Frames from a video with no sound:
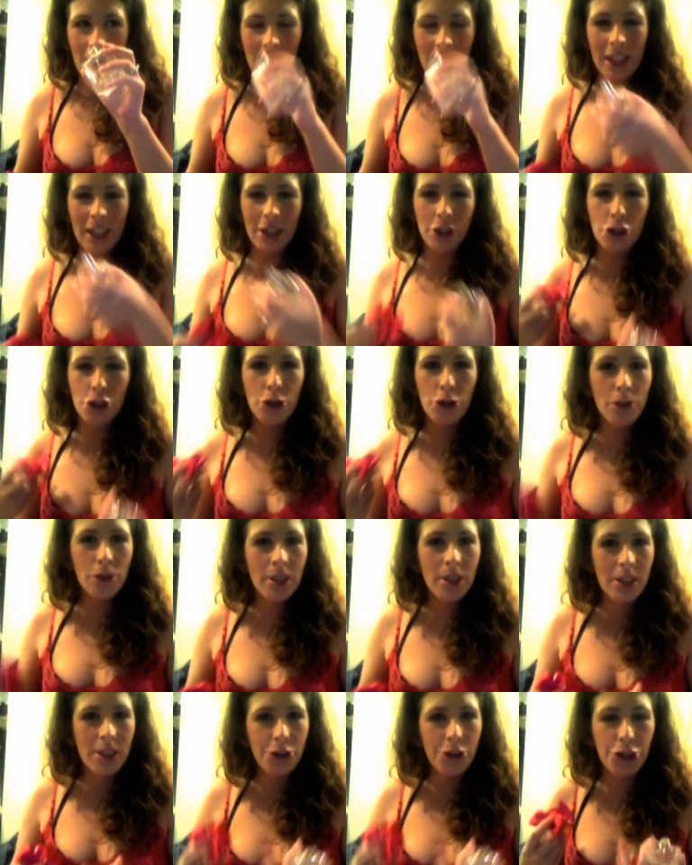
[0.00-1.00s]
like
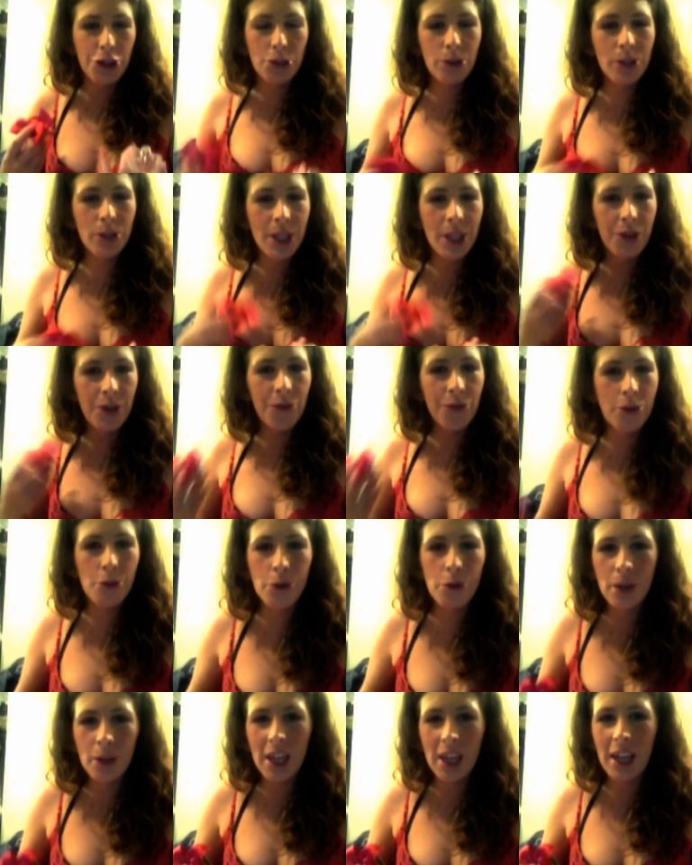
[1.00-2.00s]
juice, juicy,
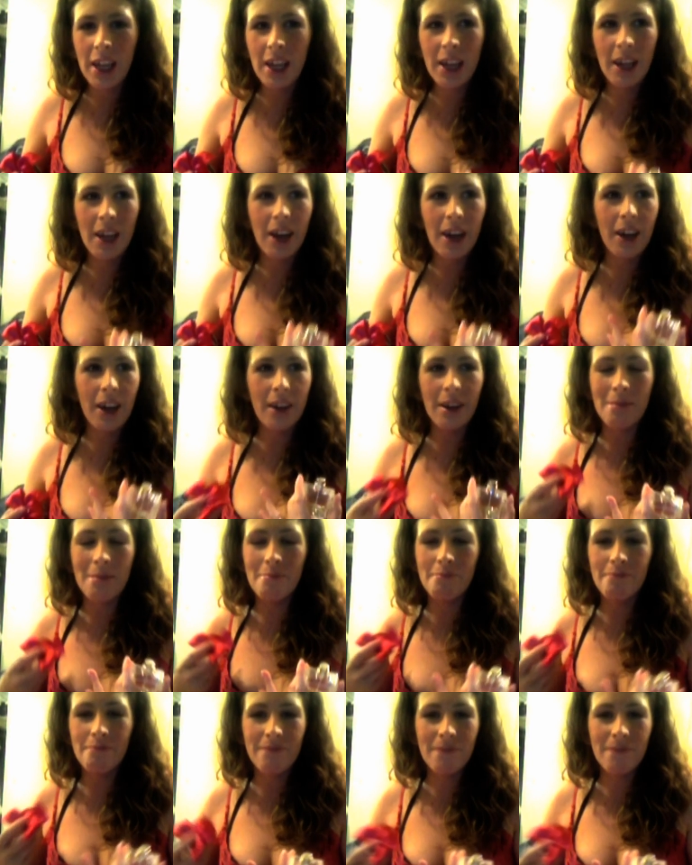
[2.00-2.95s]
fruity um,